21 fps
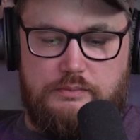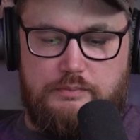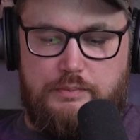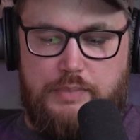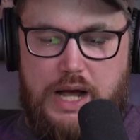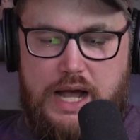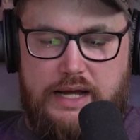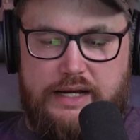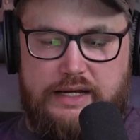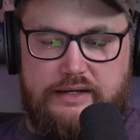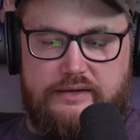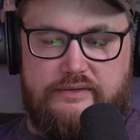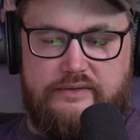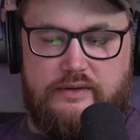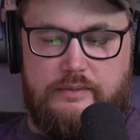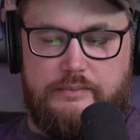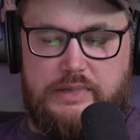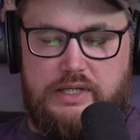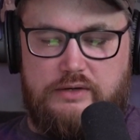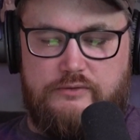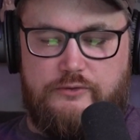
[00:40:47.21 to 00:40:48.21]
buying
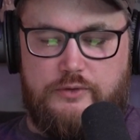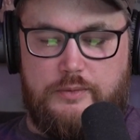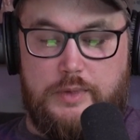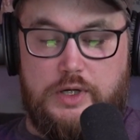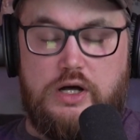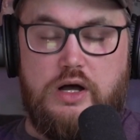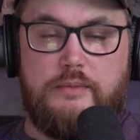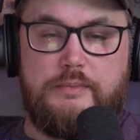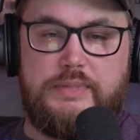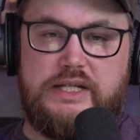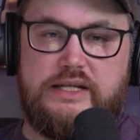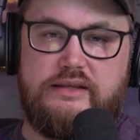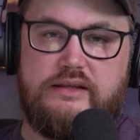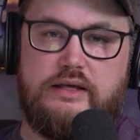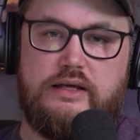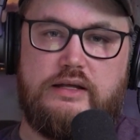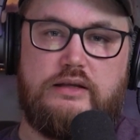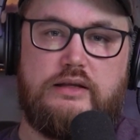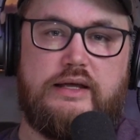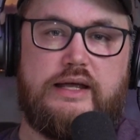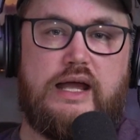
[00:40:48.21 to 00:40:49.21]
something from a company
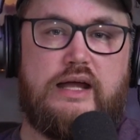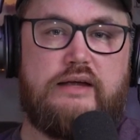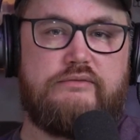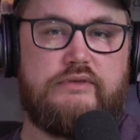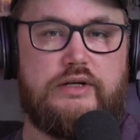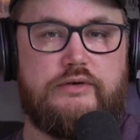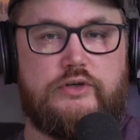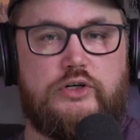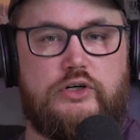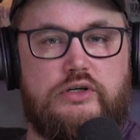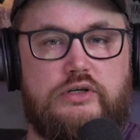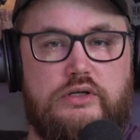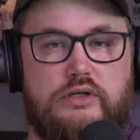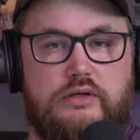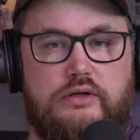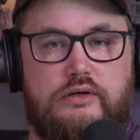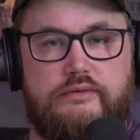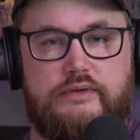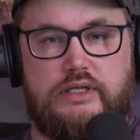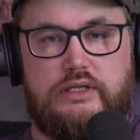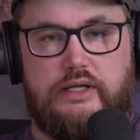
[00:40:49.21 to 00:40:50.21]
that like I've never heard
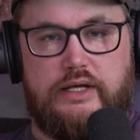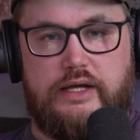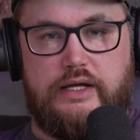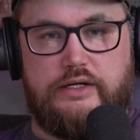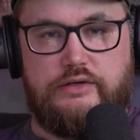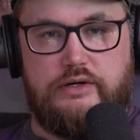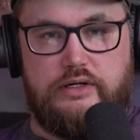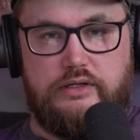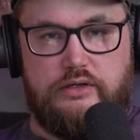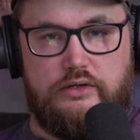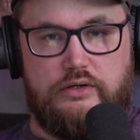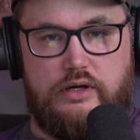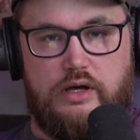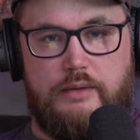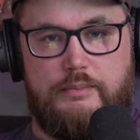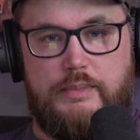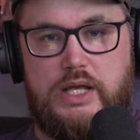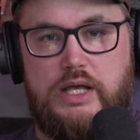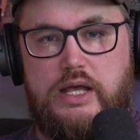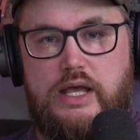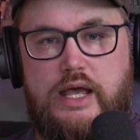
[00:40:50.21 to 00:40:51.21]
of, and like I try to look
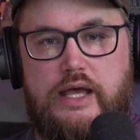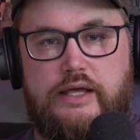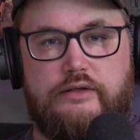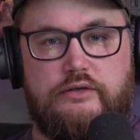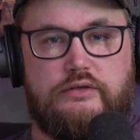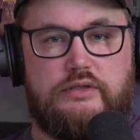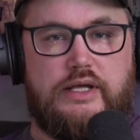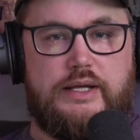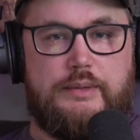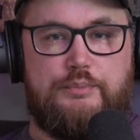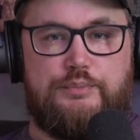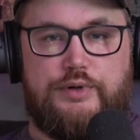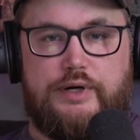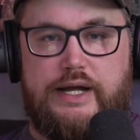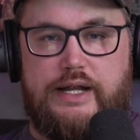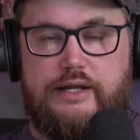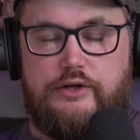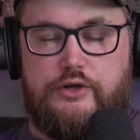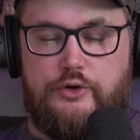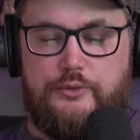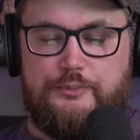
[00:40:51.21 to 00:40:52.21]
up and they were like
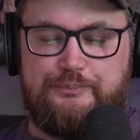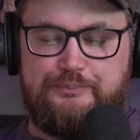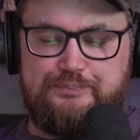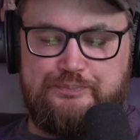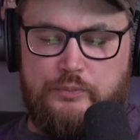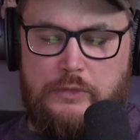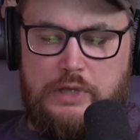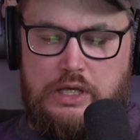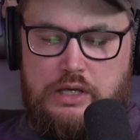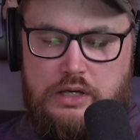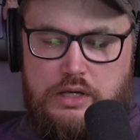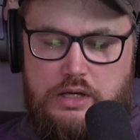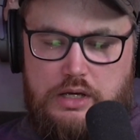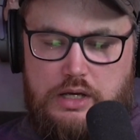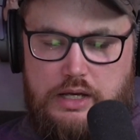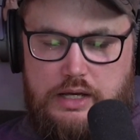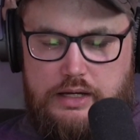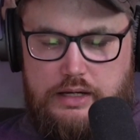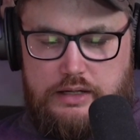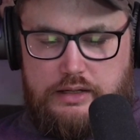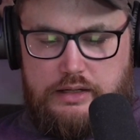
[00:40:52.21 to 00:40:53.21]
brand new,
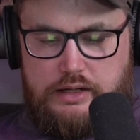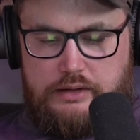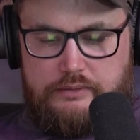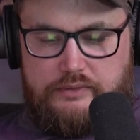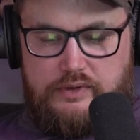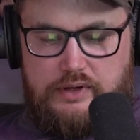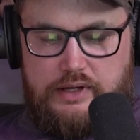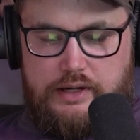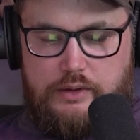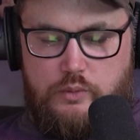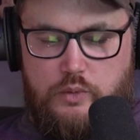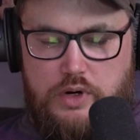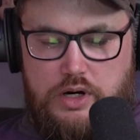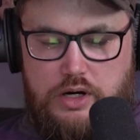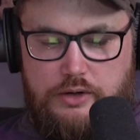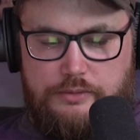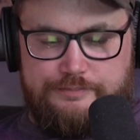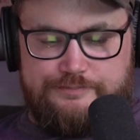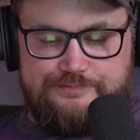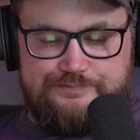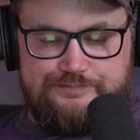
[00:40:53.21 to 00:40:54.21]
and I was like,
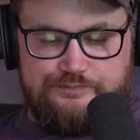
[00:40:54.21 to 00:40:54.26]
well,